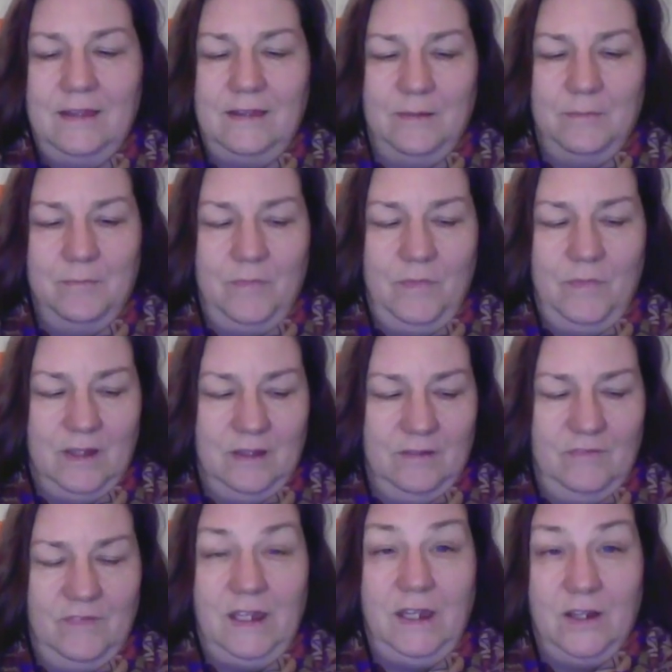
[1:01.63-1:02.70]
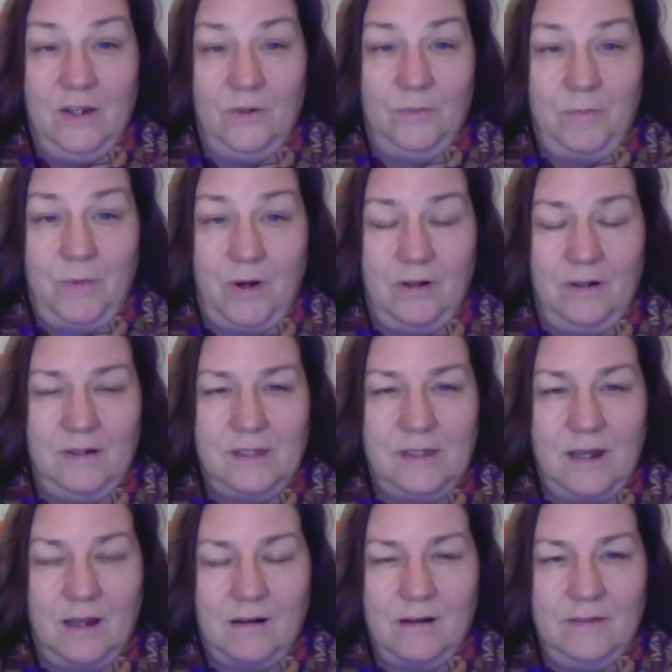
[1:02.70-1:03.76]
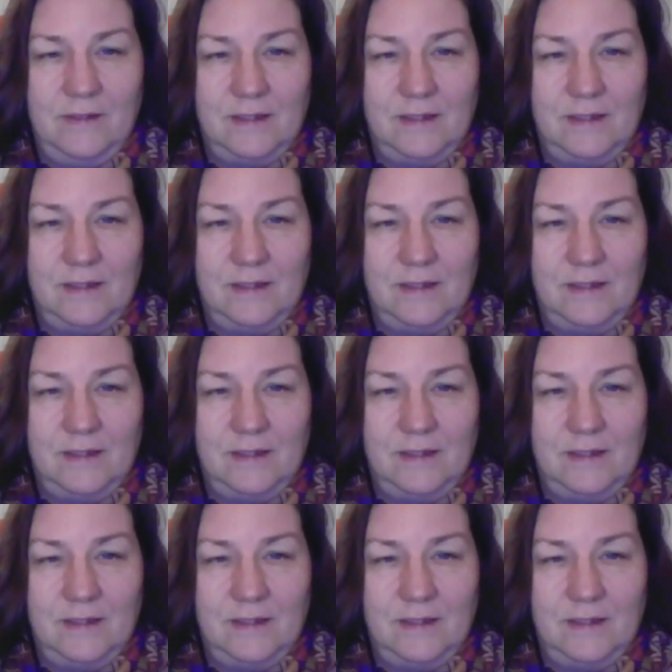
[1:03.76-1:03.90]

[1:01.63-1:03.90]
The video part is stuck on